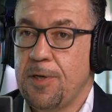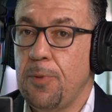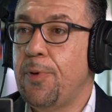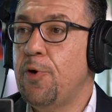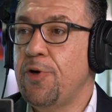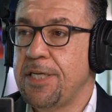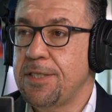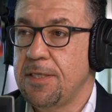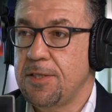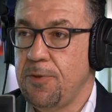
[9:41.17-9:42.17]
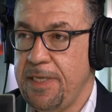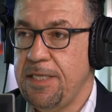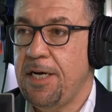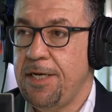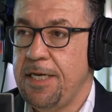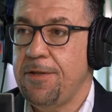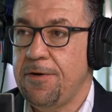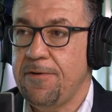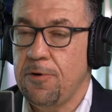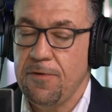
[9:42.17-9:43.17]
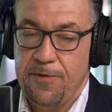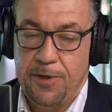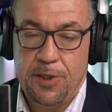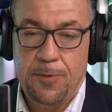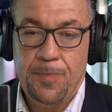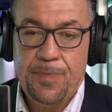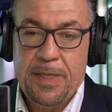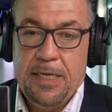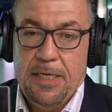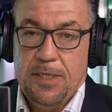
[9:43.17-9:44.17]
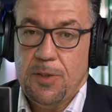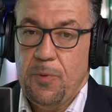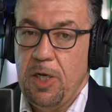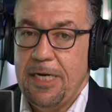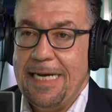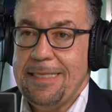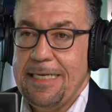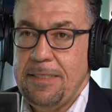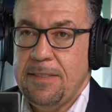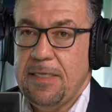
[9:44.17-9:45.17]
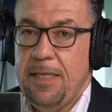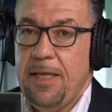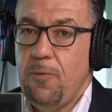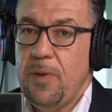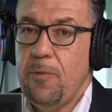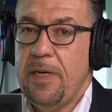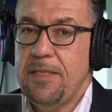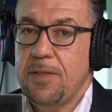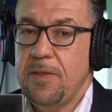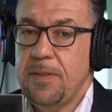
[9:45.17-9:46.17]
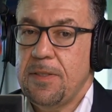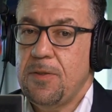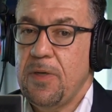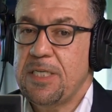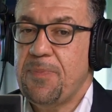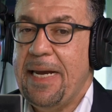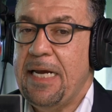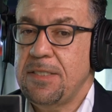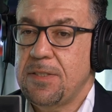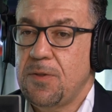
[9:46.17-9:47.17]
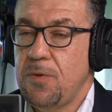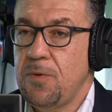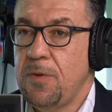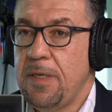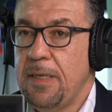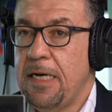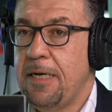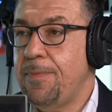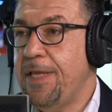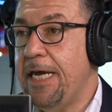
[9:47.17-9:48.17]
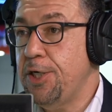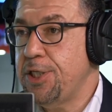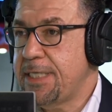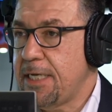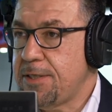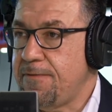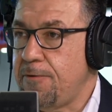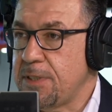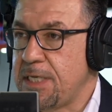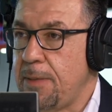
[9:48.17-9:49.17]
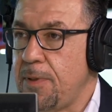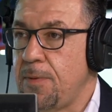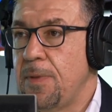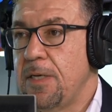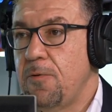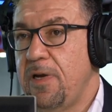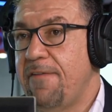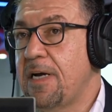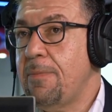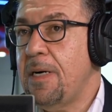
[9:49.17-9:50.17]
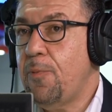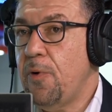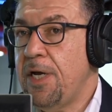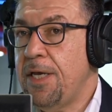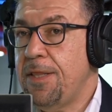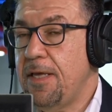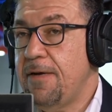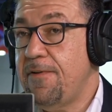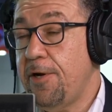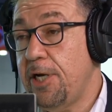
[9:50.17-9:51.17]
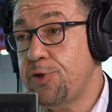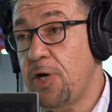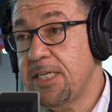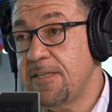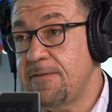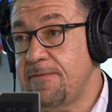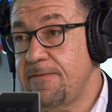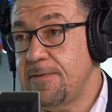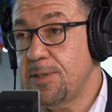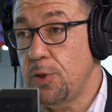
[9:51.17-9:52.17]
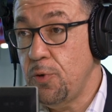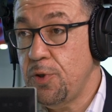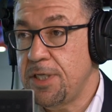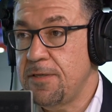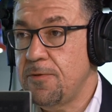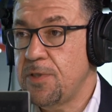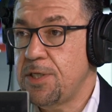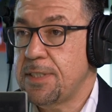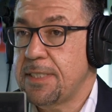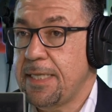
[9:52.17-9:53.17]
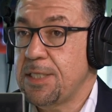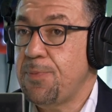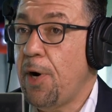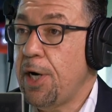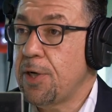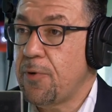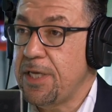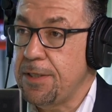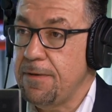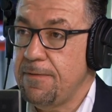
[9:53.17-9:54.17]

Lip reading: component to be done in their own vertical. So we look at these, and then we went to expand to the energy sector, for example. We have come up with a very attractive solution, which is the smart grid.